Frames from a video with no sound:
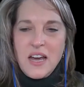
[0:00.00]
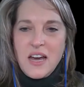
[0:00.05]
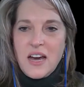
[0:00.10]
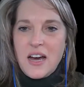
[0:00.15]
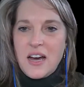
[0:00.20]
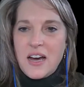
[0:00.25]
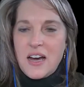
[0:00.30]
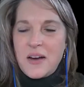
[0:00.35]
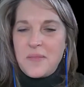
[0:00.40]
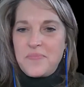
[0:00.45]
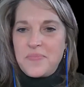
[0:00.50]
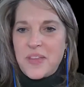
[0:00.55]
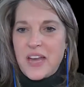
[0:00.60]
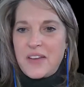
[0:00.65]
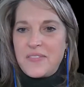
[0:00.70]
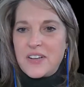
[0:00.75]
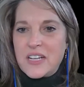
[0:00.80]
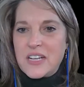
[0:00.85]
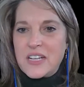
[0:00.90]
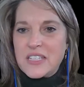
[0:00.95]
I
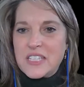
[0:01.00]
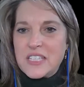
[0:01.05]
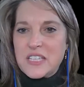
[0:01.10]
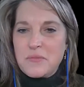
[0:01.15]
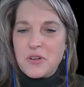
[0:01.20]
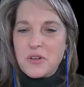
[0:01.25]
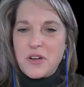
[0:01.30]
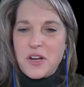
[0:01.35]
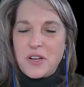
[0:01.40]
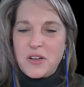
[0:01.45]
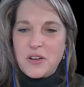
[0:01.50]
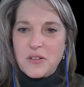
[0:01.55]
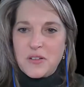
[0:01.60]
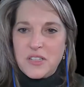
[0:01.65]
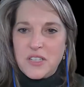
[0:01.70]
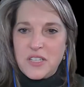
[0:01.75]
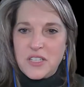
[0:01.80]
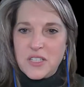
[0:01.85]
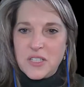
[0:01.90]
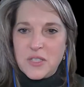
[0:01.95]
have a customer I
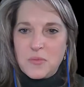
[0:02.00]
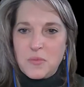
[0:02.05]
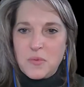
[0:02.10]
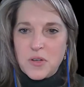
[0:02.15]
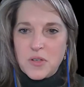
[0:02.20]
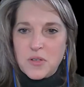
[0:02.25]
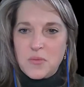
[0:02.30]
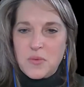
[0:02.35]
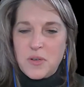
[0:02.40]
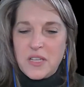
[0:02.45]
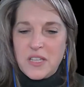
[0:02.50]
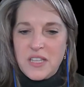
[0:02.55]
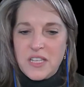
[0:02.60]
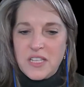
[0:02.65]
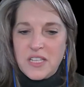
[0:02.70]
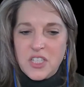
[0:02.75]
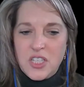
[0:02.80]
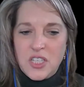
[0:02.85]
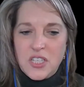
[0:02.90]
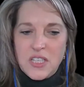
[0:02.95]
currently just worked with,
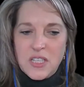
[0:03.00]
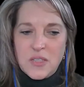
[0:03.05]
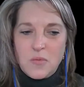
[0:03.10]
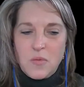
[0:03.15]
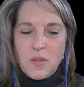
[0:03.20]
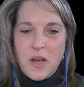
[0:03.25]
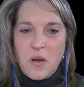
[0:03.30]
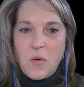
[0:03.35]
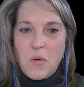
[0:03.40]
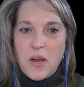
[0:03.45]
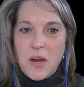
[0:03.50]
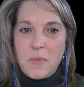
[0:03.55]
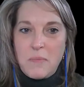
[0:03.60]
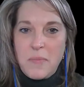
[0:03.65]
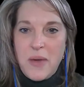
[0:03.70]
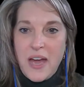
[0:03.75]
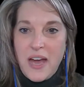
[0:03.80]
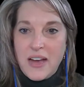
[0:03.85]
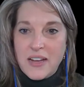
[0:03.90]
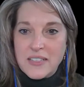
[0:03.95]
and she says, well, I want a
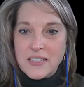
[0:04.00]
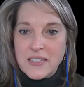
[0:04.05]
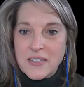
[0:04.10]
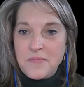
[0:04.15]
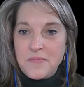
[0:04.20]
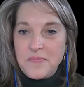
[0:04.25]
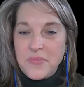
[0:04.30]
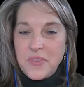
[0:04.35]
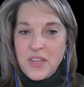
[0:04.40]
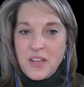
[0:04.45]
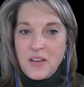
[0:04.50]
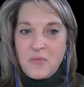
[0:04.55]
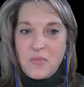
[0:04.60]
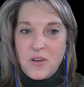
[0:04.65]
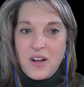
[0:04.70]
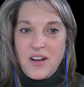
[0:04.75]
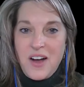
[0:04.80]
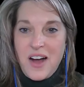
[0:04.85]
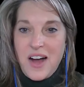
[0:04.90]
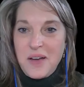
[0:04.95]
mask.
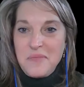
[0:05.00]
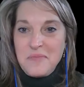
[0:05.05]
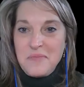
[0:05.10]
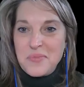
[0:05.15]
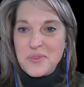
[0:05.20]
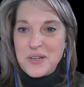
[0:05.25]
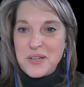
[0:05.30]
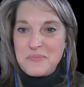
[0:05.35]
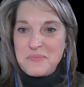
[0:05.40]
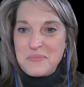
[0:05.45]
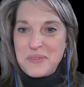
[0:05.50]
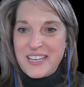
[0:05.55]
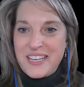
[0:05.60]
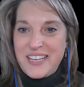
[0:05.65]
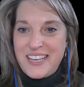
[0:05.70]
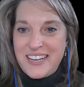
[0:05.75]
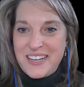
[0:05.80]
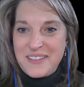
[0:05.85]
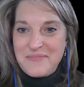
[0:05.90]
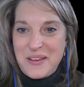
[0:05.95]
Well, I'm pretty
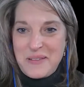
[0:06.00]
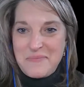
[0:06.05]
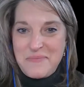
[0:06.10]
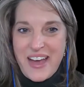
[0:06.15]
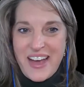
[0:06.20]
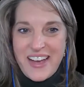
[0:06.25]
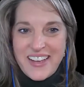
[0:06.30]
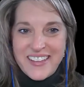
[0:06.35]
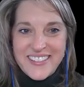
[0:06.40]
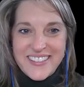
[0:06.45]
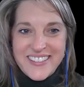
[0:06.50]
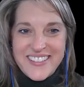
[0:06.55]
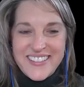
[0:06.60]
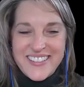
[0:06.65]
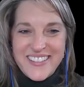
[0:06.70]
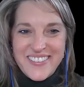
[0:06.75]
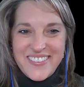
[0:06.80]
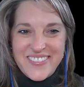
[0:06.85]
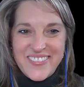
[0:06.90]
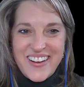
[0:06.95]
picky on my
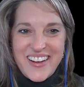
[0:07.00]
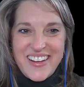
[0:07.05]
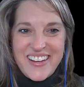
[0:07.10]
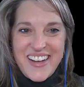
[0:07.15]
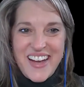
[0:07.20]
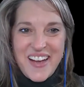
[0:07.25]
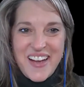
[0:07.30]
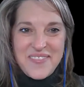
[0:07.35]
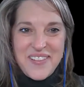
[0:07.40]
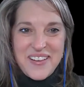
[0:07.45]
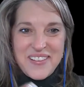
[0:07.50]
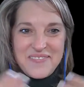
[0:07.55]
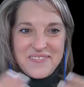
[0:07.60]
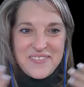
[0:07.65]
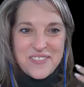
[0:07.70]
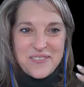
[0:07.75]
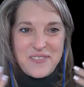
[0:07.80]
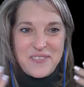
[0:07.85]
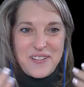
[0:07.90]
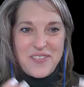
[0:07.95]
masks, right?
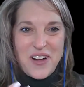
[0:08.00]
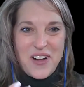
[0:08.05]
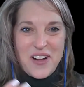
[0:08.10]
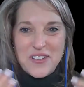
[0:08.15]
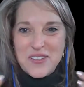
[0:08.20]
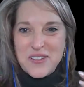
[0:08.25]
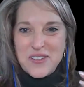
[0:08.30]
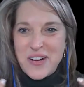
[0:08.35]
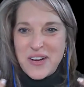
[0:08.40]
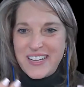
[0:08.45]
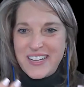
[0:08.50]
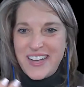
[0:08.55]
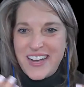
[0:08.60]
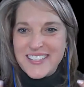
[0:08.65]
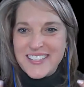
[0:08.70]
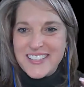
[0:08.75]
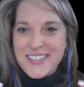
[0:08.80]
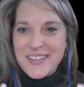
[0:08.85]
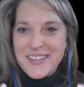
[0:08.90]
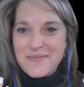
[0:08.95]
We've all tried
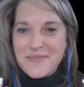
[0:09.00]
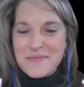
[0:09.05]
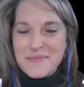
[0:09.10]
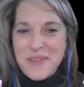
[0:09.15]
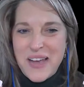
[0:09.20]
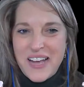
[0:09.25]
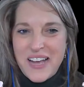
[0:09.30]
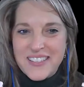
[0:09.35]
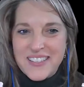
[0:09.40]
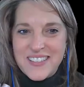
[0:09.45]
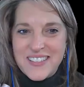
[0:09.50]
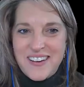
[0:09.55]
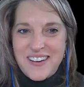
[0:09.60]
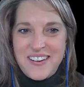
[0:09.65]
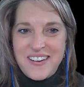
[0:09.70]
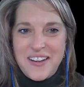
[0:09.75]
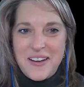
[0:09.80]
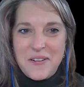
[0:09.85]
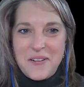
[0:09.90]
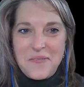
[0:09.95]
lots of different masks
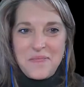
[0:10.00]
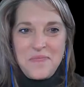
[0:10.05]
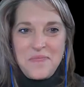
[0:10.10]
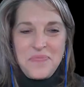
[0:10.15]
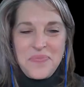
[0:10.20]
right now.